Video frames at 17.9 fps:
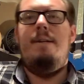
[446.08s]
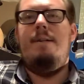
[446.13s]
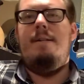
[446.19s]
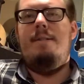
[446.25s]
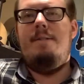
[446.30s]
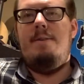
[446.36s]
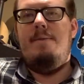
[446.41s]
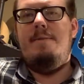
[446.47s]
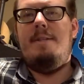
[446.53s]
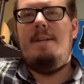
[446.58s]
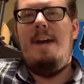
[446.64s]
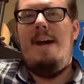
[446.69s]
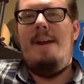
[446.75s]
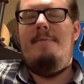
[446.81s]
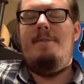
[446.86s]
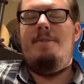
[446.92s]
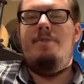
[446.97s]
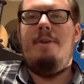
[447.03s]
So it's kind
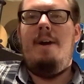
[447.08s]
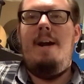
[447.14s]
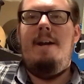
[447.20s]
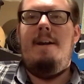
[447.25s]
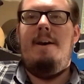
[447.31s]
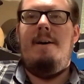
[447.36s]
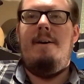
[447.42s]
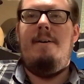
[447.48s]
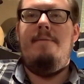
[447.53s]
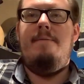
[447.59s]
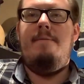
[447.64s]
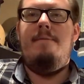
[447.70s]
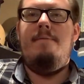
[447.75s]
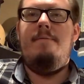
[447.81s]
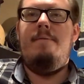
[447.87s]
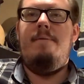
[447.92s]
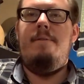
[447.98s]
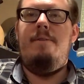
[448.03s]
of a trade-off.
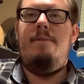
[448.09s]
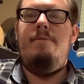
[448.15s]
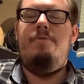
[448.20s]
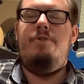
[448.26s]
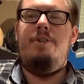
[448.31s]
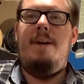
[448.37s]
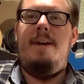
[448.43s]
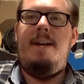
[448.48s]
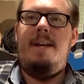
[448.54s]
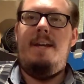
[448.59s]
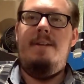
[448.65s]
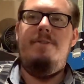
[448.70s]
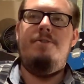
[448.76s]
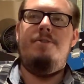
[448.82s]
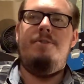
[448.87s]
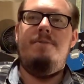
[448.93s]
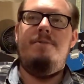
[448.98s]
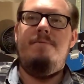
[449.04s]
You
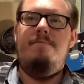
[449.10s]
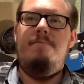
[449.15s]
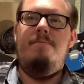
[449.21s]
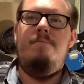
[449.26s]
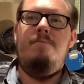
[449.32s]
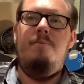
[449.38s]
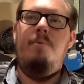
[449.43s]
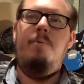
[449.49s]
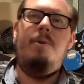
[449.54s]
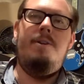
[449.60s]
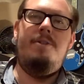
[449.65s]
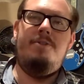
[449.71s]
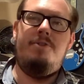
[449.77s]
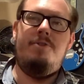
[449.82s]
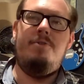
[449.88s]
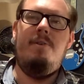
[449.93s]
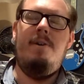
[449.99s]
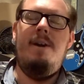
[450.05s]
change one
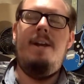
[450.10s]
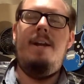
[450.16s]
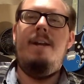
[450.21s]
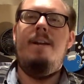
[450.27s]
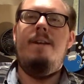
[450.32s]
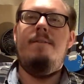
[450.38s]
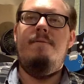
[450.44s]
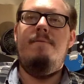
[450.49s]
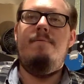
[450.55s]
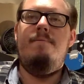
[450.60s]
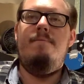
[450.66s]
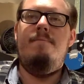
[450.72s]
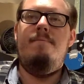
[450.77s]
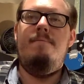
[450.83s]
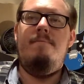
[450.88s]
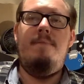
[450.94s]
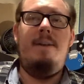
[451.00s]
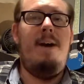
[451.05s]
string,
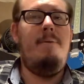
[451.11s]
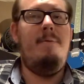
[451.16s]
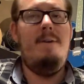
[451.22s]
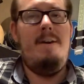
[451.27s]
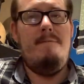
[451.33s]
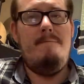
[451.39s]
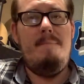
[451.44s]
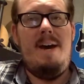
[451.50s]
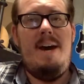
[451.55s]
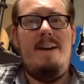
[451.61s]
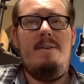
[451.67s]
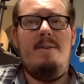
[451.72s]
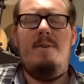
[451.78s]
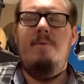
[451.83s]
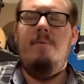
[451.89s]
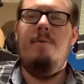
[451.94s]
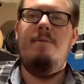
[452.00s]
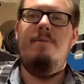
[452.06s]
now we have minor
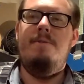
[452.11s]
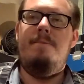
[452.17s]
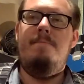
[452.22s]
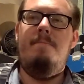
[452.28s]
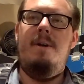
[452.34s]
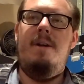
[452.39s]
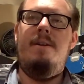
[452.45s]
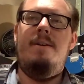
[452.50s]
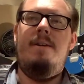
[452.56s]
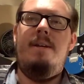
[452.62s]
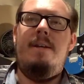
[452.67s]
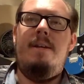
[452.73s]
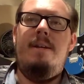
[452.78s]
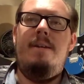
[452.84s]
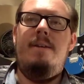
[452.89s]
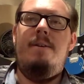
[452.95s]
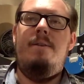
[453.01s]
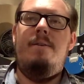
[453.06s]
chords, but
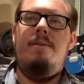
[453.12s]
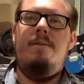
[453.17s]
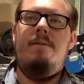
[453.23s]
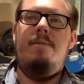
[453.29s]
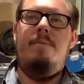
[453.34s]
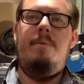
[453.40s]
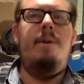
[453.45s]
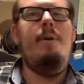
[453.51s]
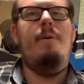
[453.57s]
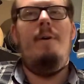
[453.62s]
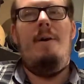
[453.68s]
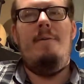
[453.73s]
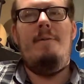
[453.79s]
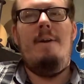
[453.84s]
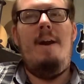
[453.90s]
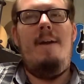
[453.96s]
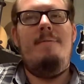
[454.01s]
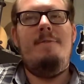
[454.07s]
we no
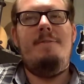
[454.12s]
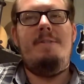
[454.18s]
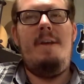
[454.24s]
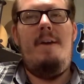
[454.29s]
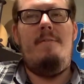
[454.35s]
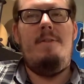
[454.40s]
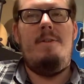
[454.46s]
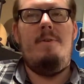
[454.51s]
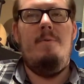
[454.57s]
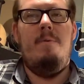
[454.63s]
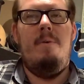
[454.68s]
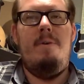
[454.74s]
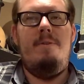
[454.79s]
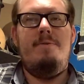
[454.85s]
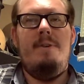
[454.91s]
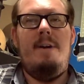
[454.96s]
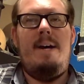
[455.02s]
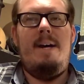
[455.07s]
longer have the 7th
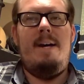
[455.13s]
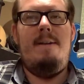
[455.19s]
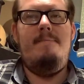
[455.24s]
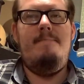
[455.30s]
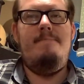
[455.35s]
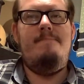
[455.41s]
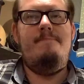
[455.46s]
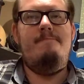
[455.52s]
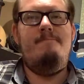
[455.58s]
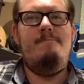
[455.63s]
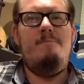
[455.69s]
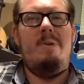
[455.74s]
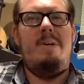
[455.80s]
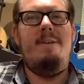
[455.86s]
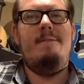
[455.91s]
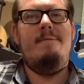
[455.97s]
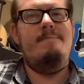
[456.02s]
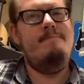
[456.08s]
chords, right?
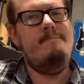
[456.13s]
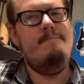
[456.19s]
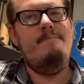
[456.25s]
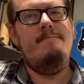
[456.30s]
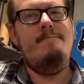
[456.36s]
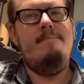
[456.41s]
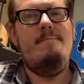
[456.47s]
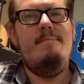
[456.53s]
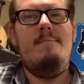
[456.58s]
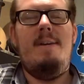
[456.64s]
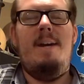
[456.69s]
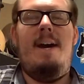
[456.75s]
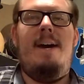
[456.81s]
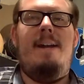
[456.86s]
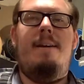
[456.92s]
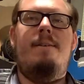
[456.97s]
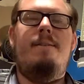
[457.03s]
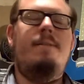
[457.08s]
Well,
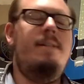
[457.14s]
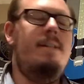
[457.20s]
kind of.